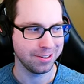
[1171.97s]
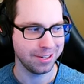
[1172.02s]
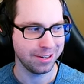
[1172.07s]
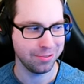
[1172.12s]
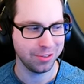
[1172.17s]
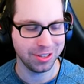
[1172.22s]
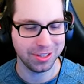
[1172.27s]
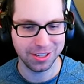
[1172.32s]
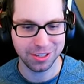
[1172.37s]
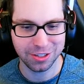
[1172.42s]

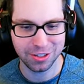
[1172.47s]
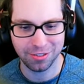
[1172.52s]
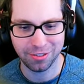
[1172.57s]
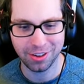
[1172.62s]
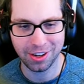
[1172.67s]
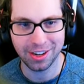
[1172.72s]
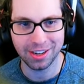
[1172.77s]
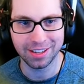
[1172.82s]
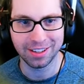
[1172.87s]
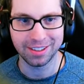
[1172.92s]
Everything's
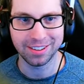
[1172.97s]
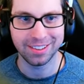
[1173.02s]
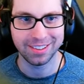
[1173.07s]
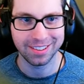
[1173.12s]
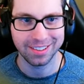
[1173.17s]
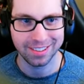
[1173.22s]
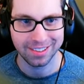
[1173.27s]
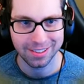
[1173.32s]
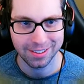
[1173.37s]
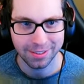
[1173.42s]
fine.
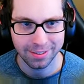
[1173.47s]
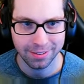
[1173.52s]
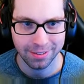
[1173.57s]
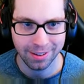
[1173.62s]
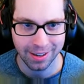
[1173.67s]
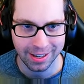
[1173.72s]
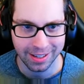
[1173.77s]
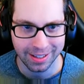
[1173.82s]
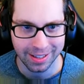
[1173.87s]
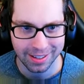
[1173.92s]

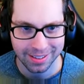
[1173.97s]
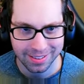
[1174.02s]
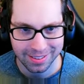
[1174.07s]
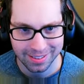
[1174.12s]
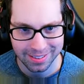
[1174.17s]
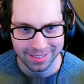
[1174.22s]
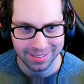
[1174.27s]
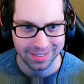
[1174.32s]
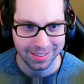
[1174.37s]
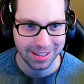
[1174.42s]
Right, that
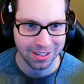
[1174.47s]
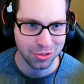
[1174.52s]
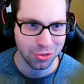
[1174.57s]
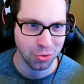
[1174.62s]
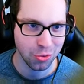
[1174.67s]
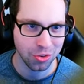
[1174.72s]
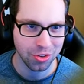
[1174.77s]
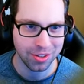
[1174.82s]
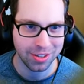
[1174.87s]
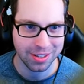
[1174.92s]
that
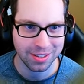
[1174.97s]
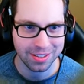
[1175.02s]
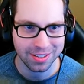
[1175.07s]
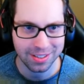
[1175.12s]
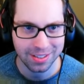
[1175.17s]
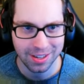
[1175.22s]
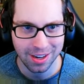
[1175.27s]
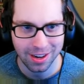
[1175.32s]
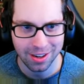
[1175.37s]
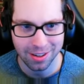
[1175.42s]
droid is
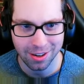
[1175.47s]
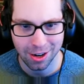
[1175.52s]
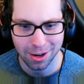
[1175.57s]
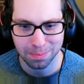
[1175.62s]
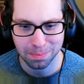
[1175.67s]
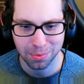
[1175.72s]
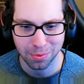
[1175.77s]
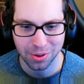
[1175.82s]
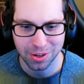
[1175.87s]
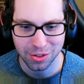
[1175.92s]
not
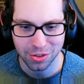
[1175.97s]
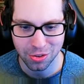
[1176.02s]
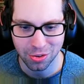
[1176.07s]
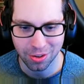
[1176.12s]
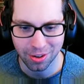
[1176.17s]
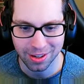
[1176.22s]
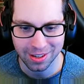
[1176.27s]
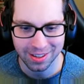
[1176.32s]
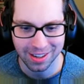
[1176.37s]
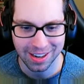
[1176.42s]

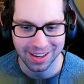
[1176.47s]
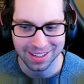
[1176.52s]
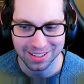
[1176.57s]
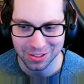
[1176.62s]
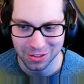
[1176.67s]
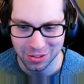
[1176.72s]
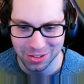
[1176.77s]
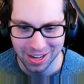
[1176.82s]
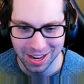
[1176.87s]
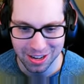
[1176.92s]
operational. I I,
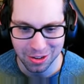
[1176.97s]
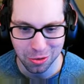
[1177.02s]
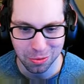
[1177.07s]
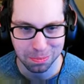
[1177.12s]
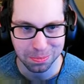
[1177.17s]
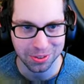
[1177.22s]
I don't